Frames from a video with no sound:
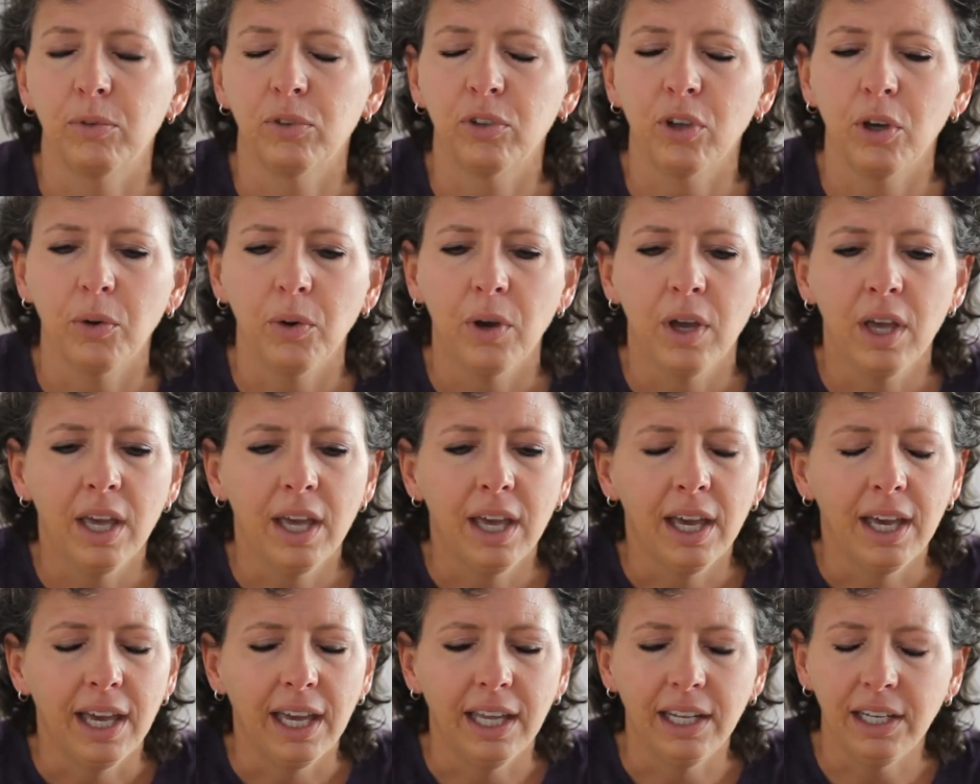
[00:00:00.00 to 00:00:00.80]
So
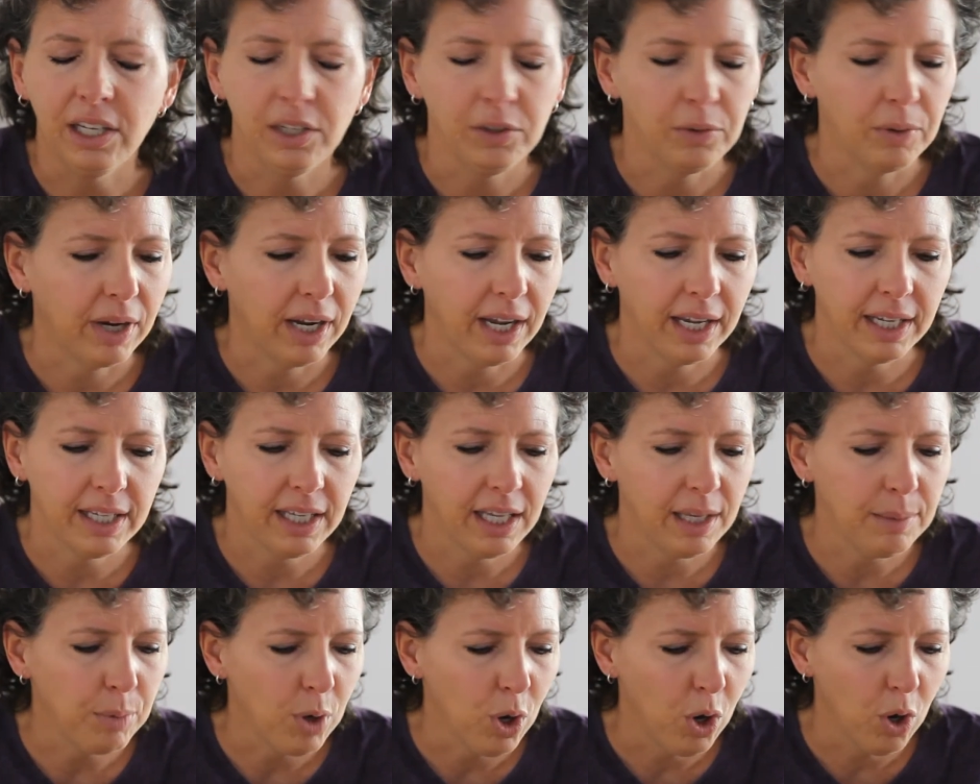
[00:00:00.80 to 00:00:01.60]
at any rate, I
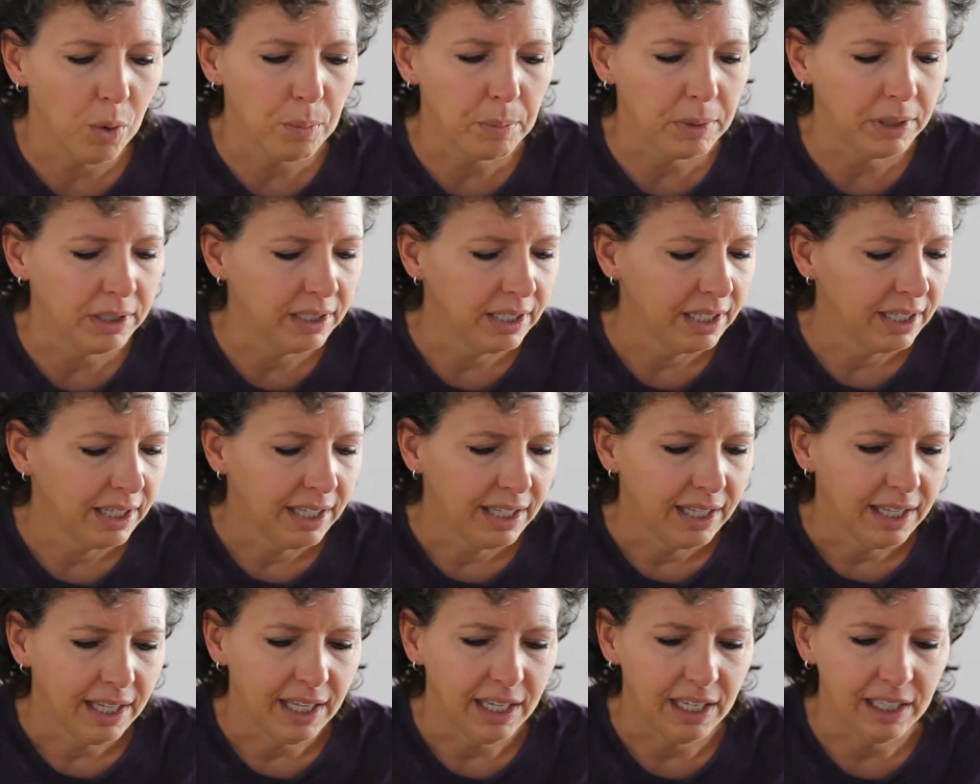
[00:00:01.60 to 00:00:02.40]
came home
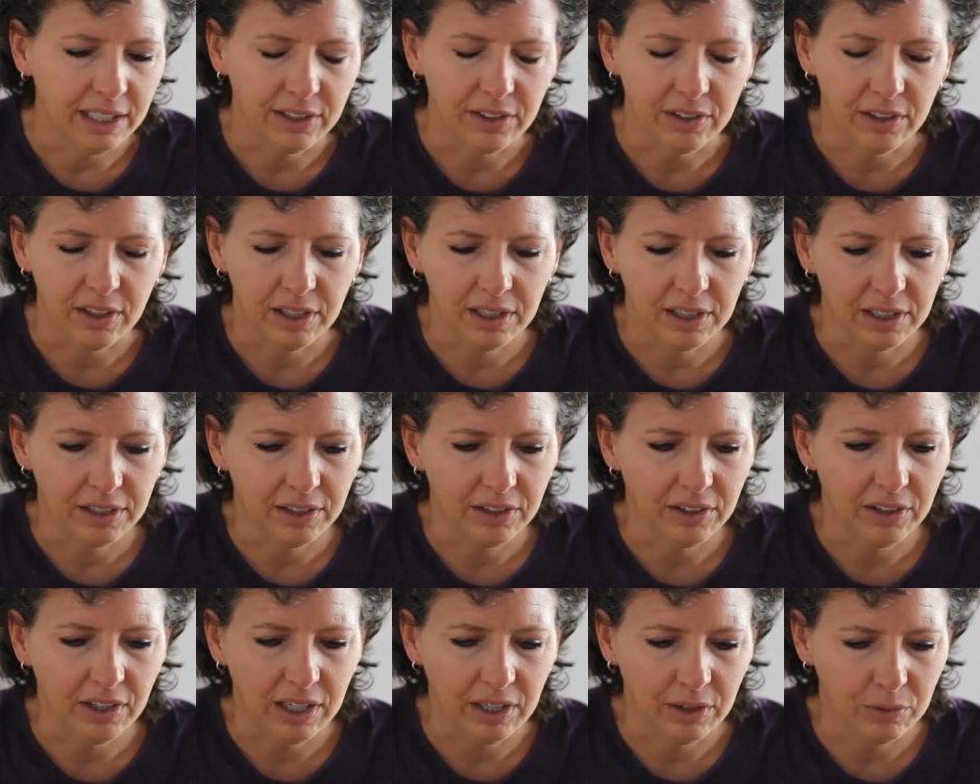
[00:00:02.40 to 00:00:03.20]

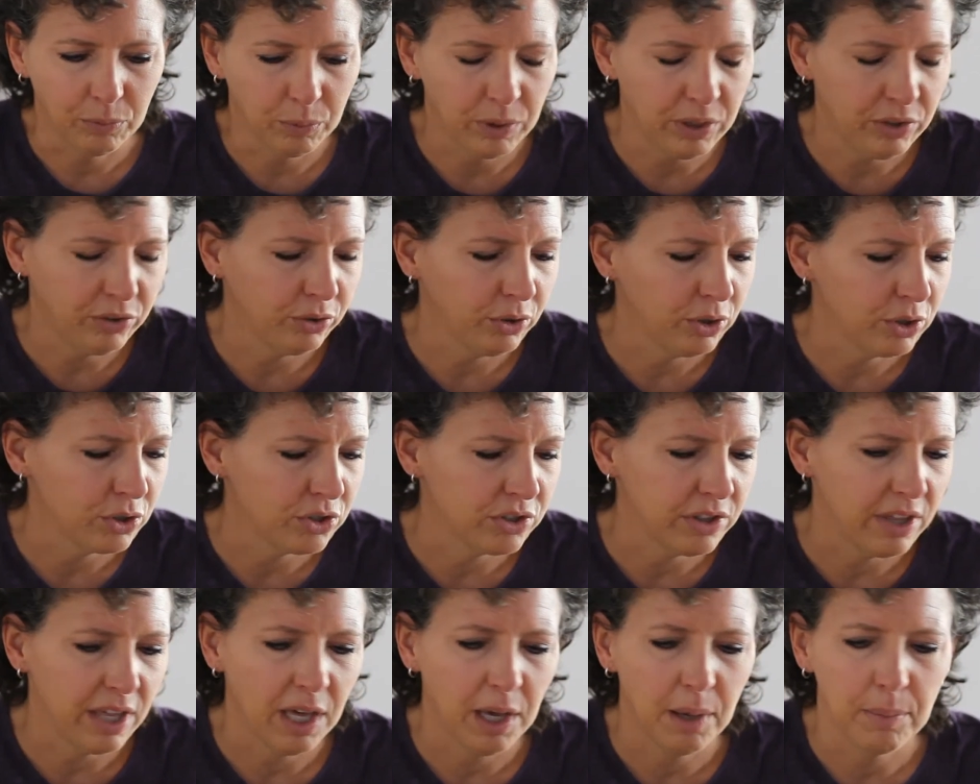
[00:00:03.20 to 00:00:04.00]
and
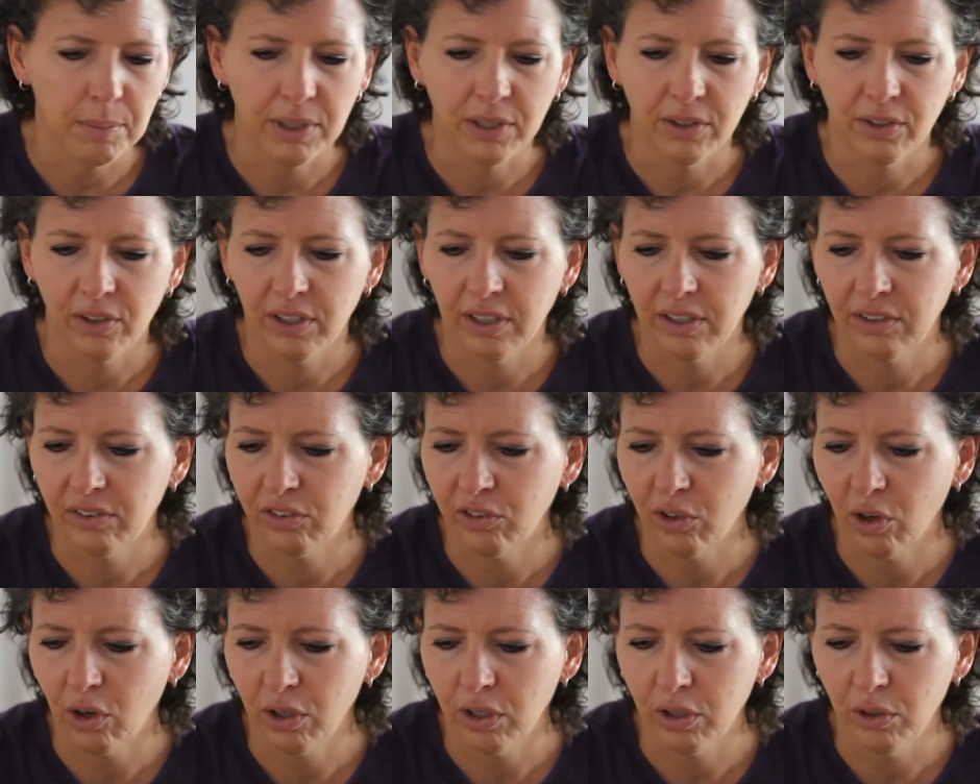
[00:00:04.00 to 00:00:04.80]
researched them and
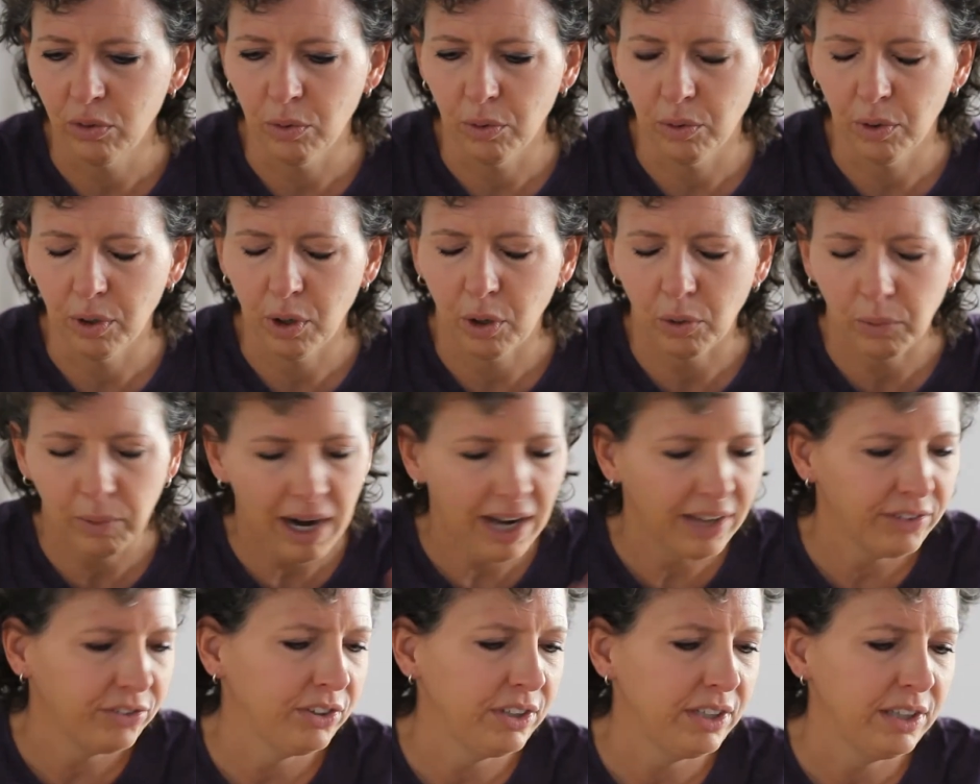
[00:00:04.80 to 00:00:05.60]
started
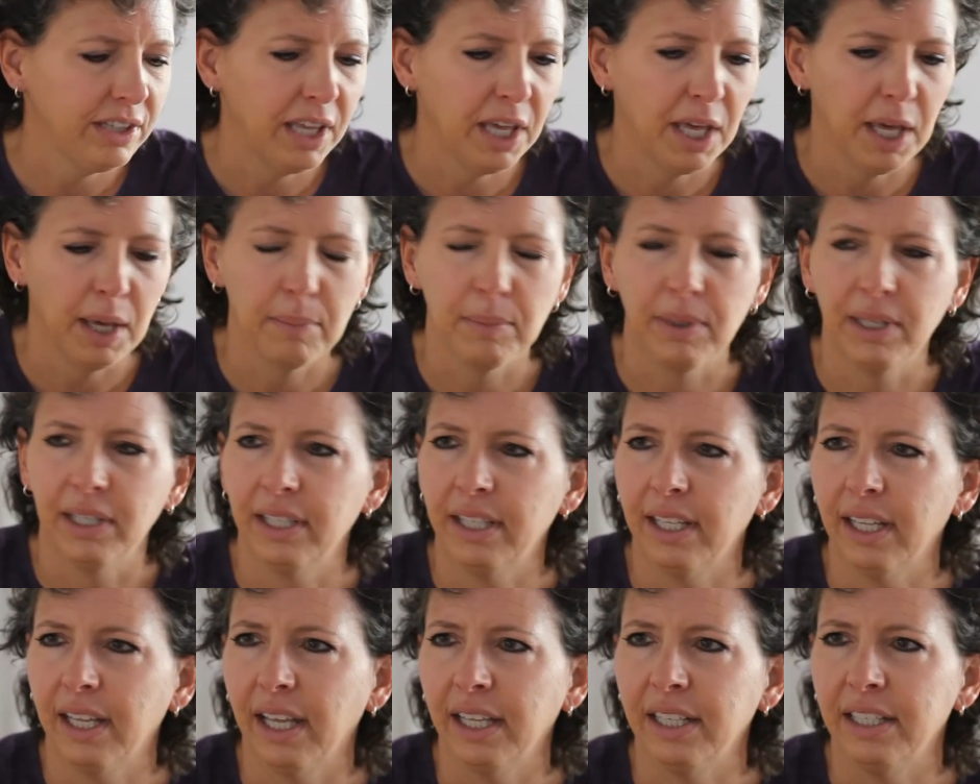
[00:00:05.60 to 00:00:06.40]
harassing them,
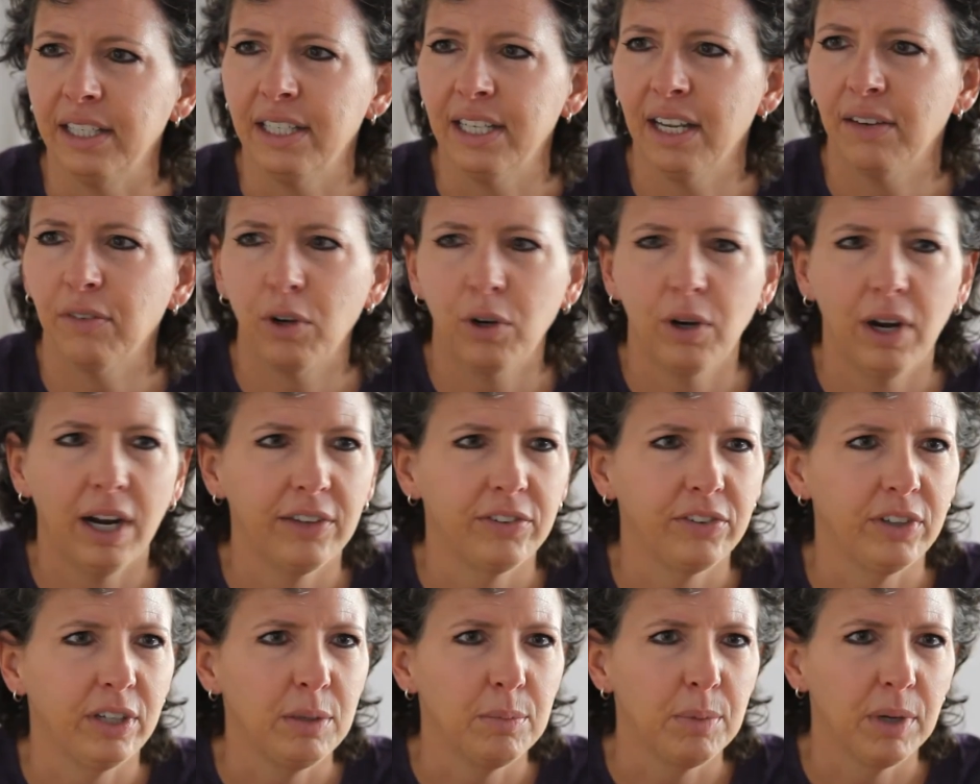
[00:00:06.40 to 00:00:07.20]
and I never
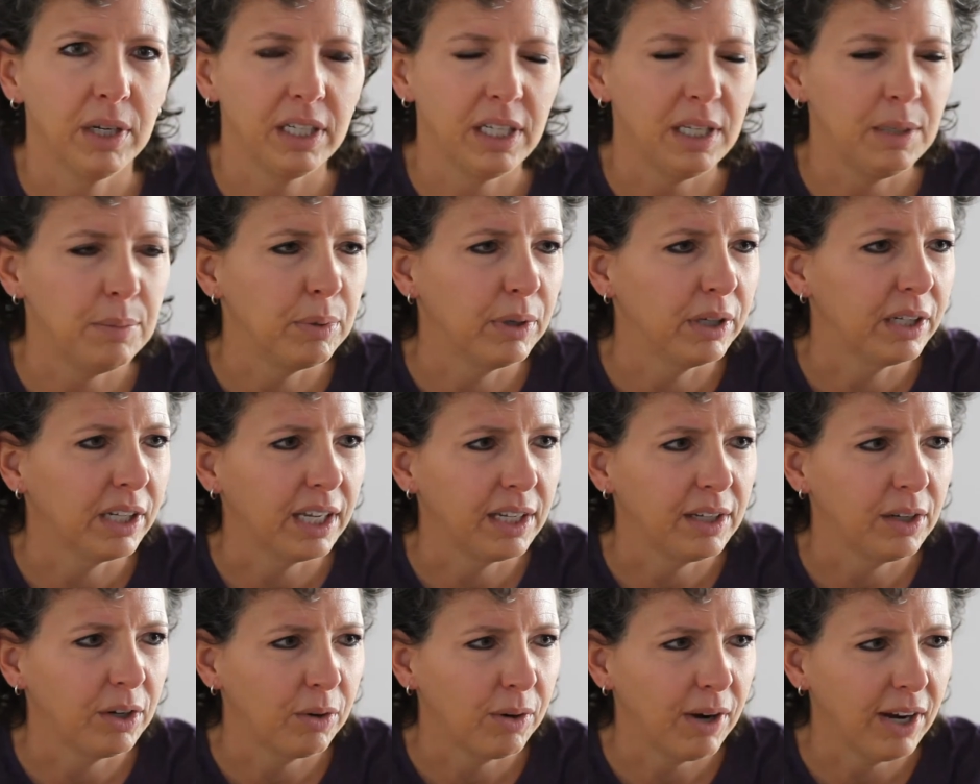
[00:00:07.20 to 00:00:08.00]
harassed anybody, but
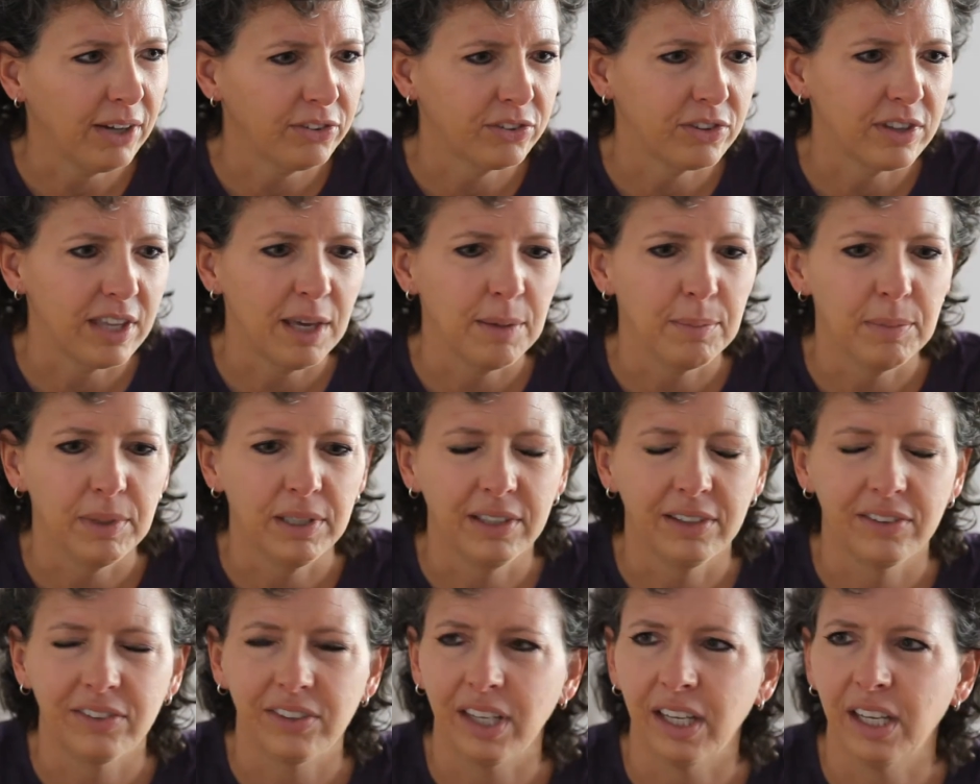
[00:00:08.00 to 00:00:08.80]
I harassed them
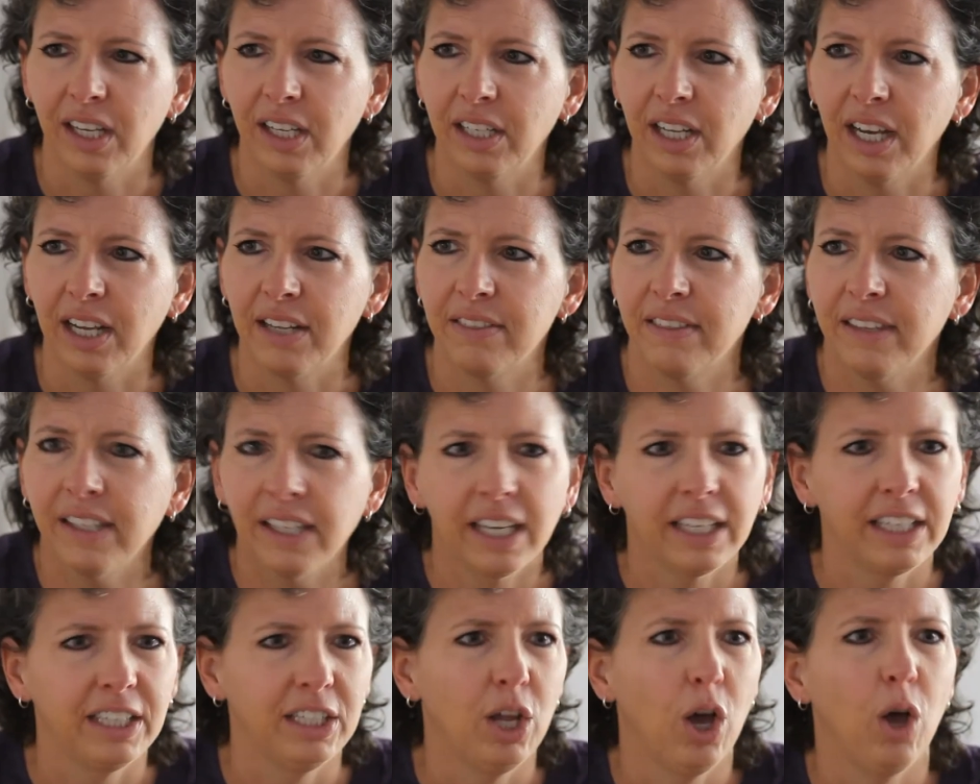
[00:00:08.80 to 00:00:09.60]
and said, I think
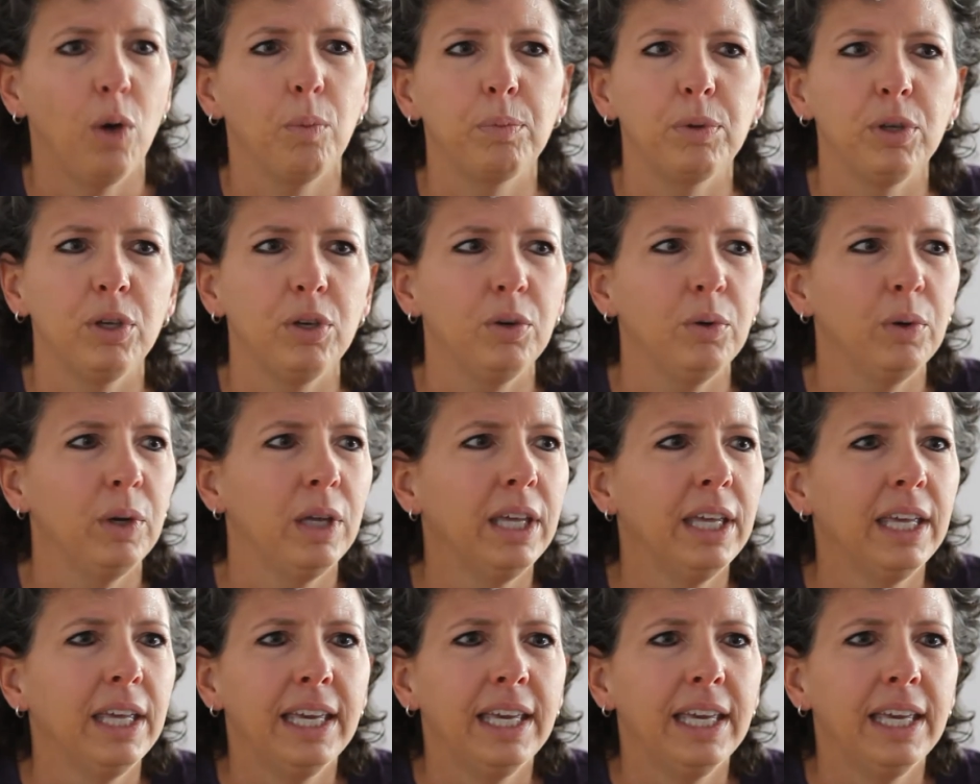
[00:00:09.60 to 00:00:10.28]
I can help you.